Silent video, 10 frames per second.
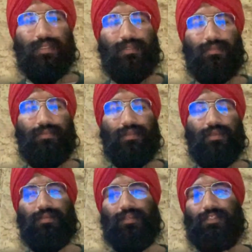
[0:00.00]
like
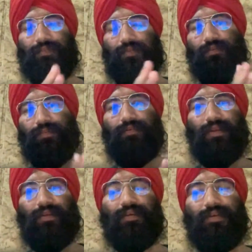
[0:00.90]
there is a proper
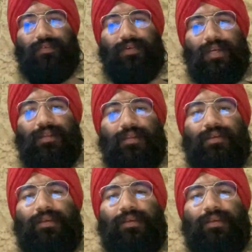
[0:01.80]
way we have defined it.